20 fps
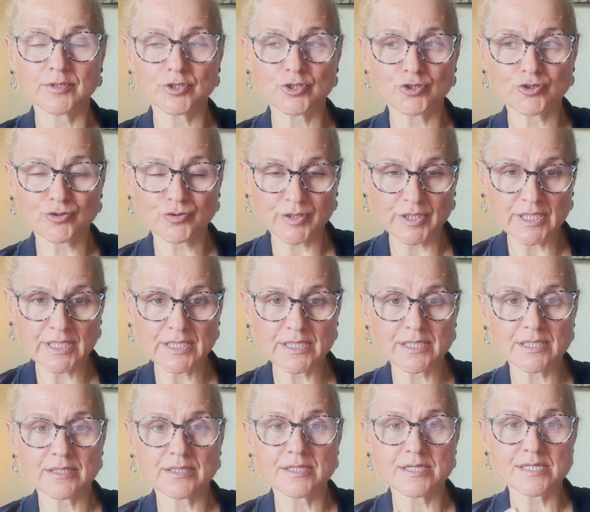
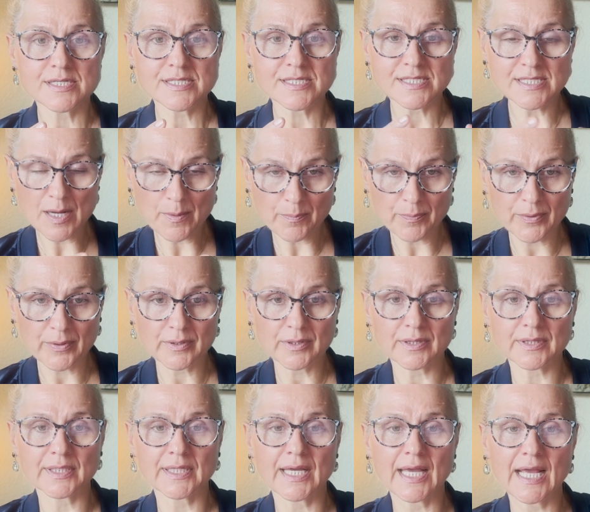treated
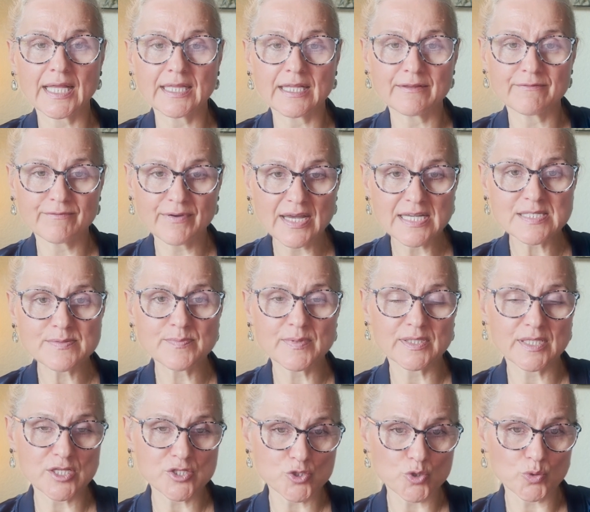separately in investment
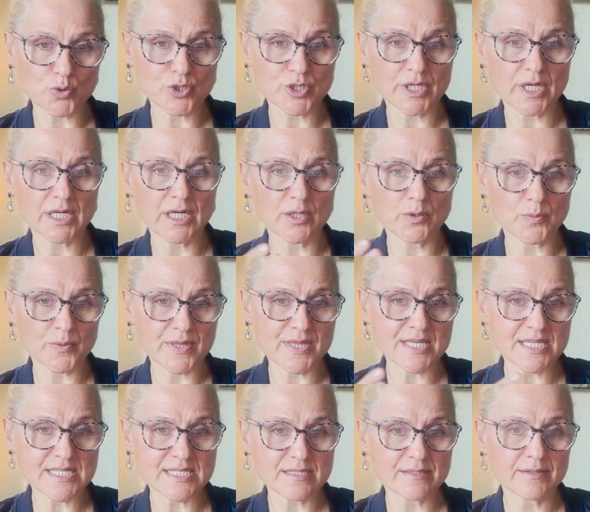associated with
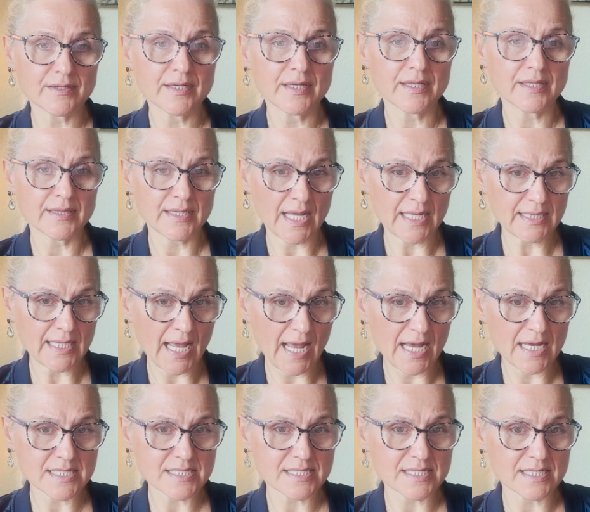these net
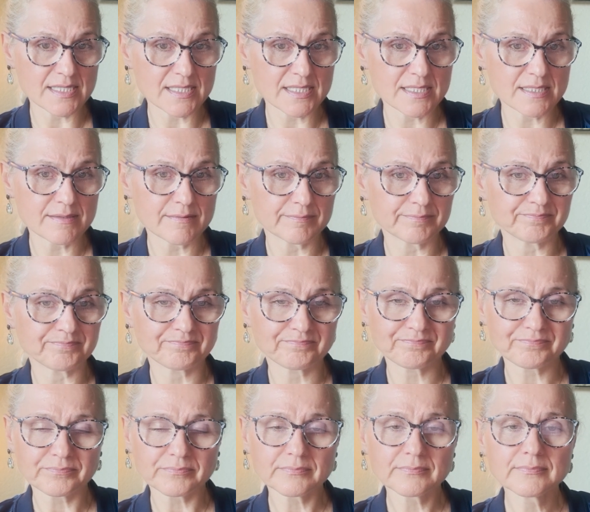assets,
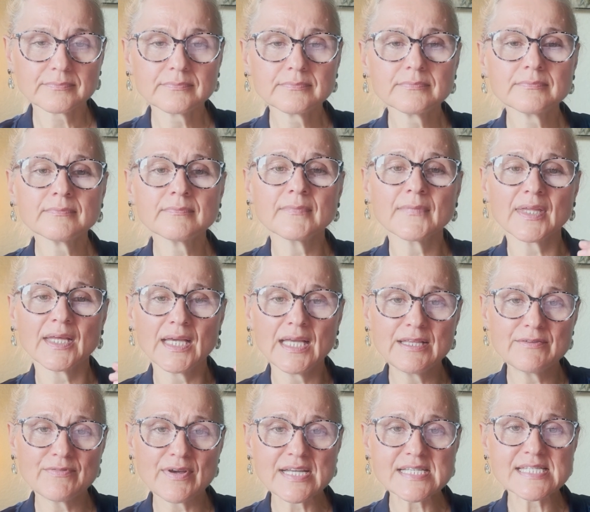
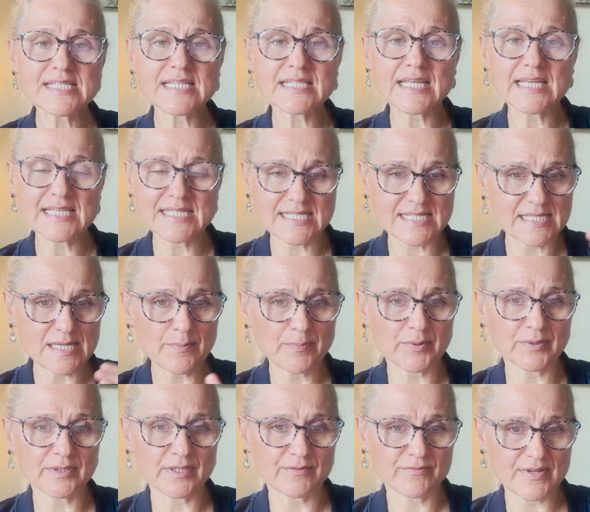invested in
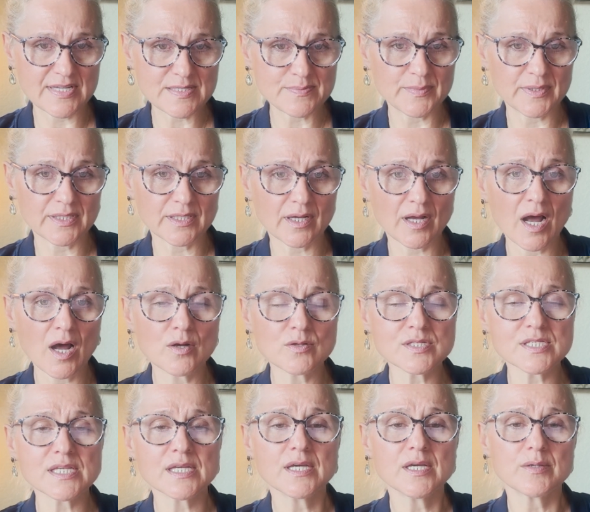separate investment
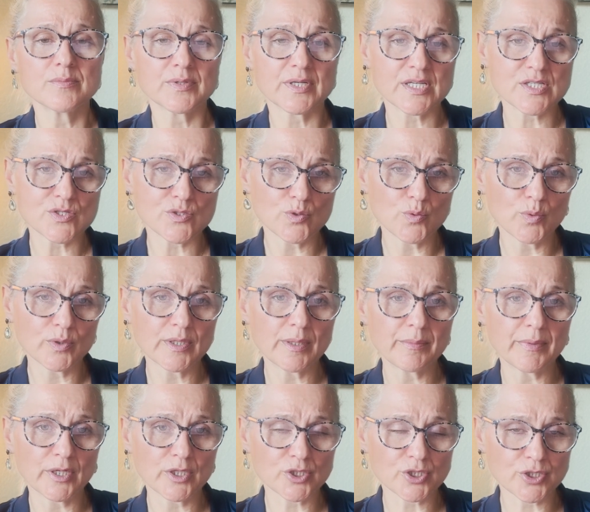accounts, because you want to
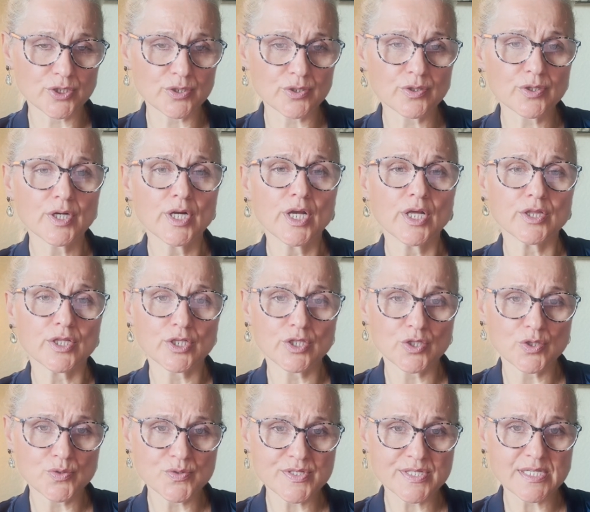make sure that
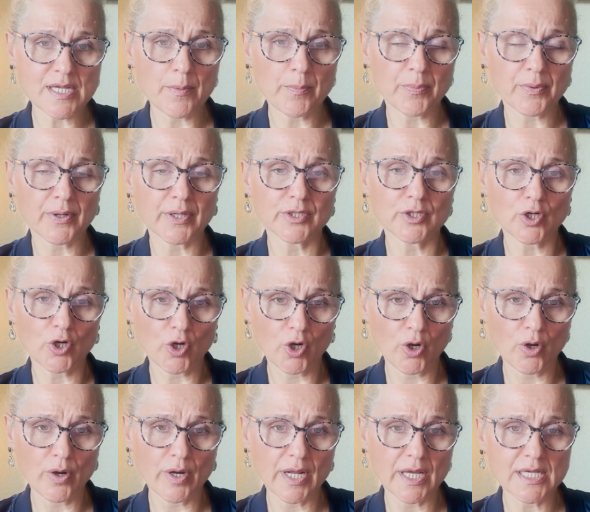you separate
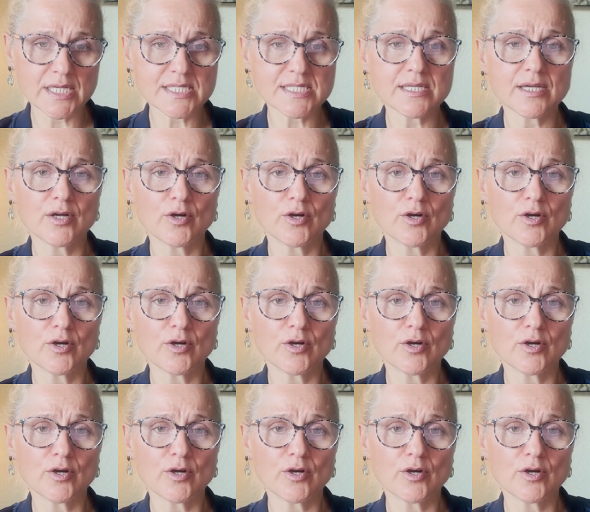earnings